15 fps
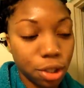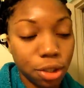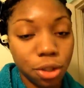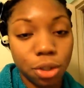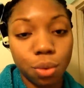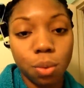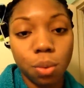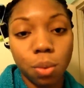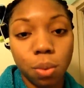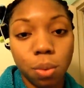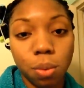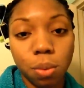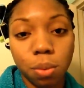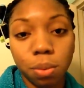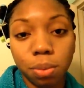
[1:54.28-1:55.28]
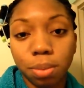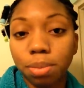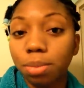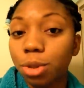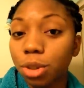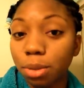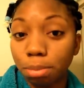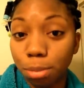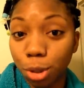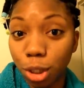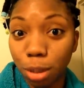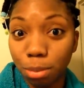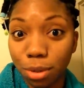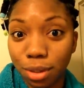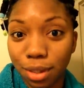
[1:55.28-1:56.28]
it, I'm
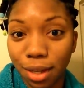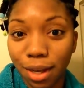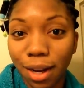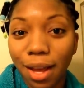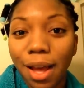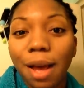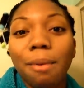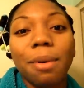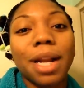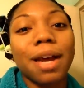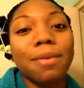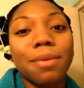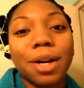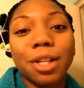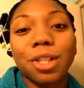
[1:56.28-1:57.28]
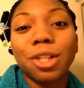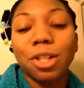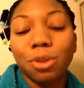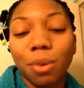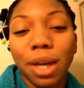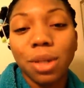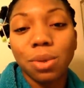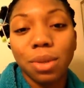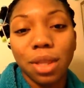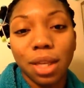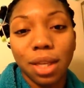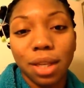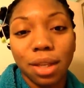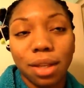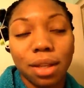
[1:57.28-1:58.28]
ashamed to say it, but I washed it twice
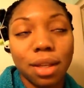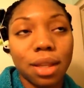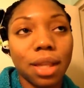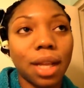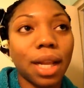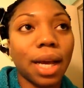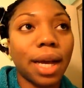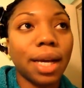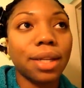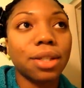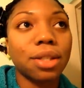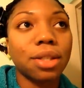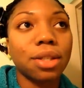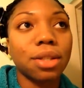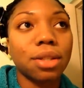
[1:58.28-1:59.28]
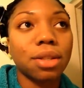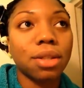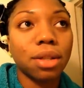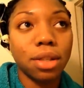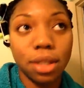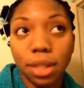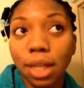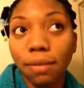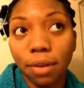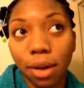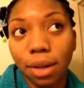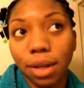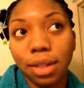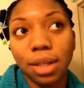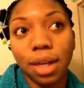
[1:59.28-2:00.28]
within the last, since I've
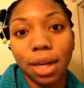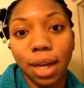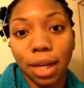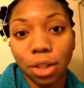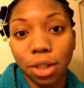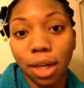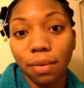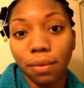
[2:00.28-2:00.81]
gotten it done actually, I